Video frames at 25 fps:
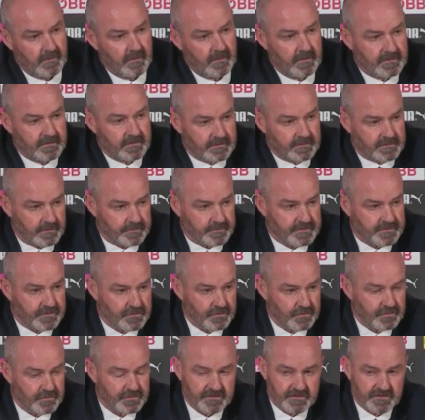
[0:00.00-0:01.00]

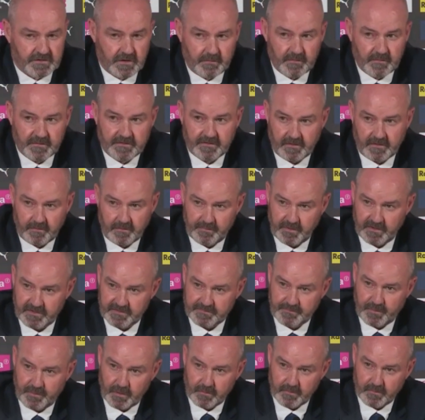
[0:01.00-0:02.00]
Substitutions coming to the
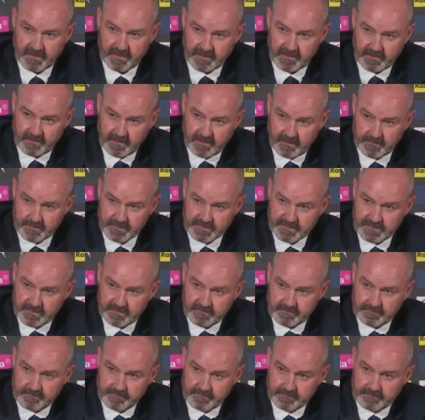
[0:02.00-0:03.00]
pitch: Paul McGinn, Hibs,
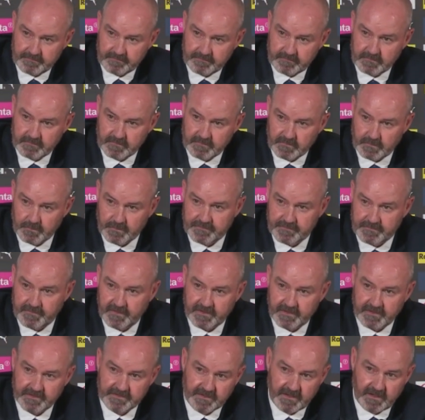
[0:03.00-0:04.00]
Lewis
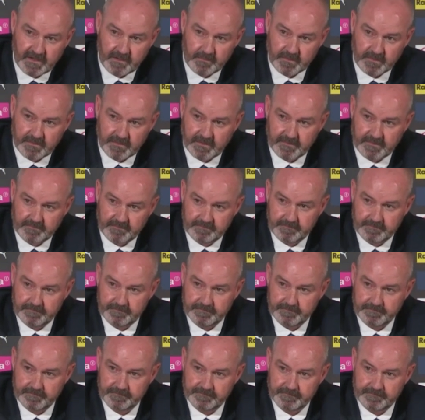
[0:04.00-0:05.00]
Ferguson, Aberdeen,
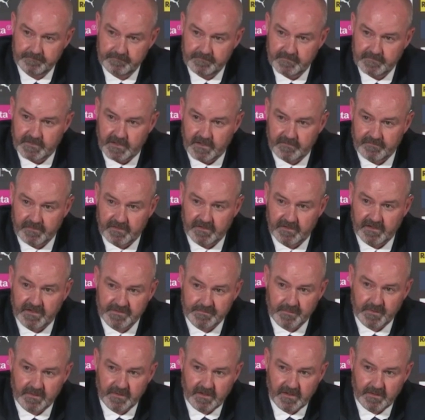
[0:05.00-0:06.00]
Kevin
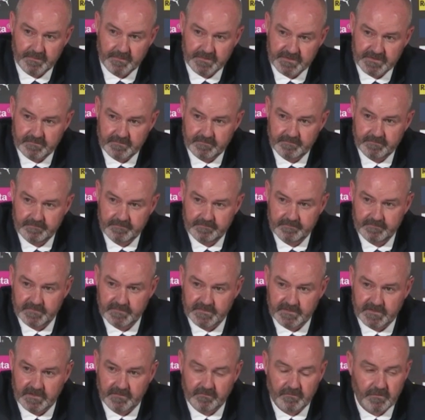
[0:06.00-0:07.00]
Nisbet, Hibs,
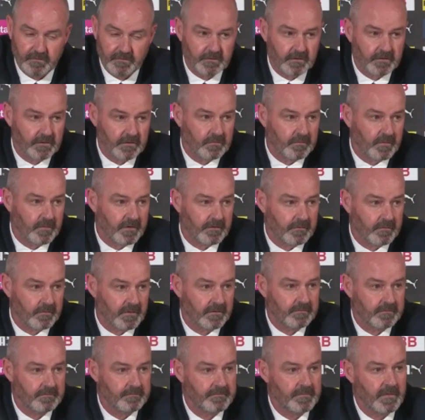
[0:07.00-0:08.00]
Stephen O'Donnell,
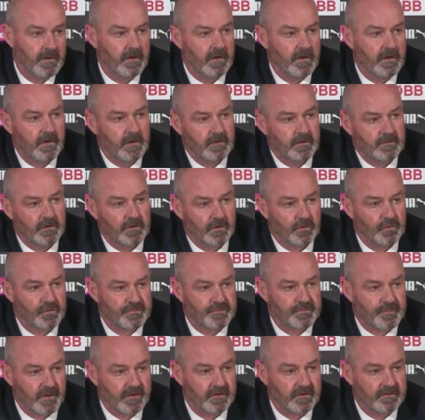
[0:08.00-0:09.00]
Motherwell. It's a good
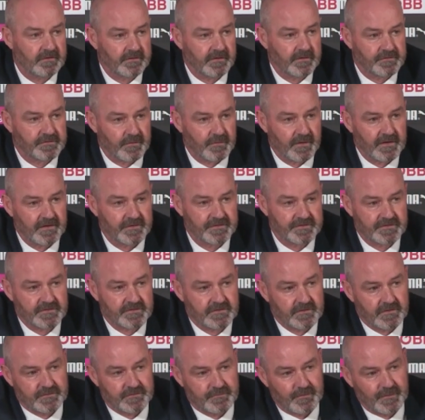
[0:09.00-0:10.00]
sprinkling, as well
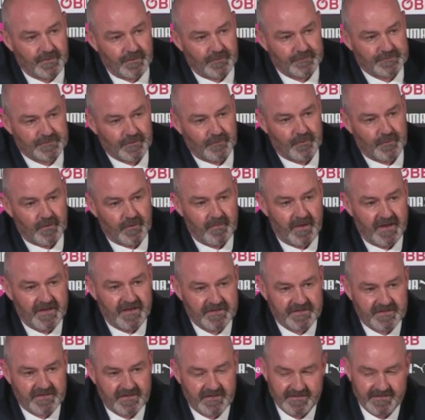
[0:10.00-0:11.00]
as all the
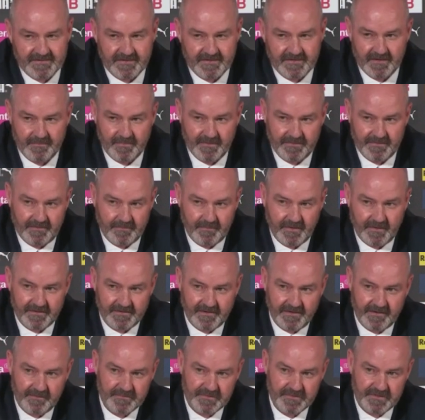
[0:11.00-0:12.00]
mainstays and the big
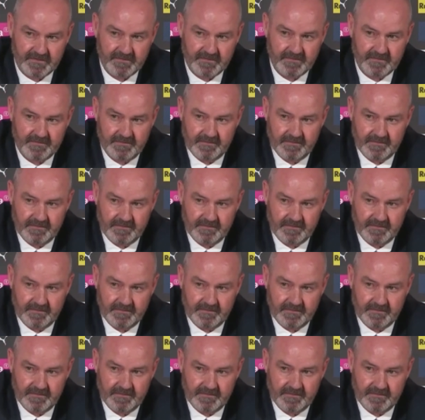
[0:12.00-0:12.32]
names.